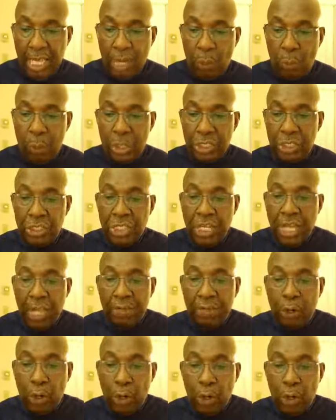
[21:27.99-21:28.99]
that which ye
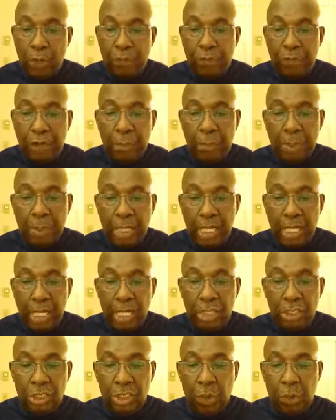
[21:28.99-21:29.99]
have heard from the
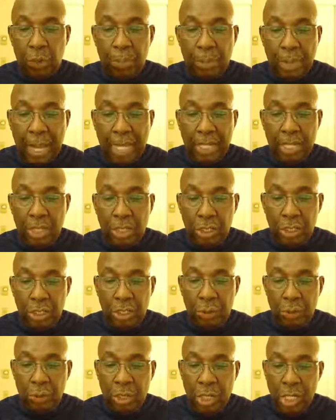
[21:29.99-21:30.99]
beginning shall remain in
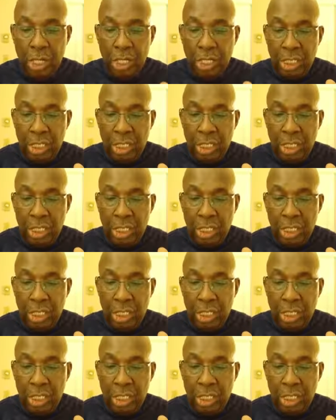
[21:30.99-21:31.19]
you.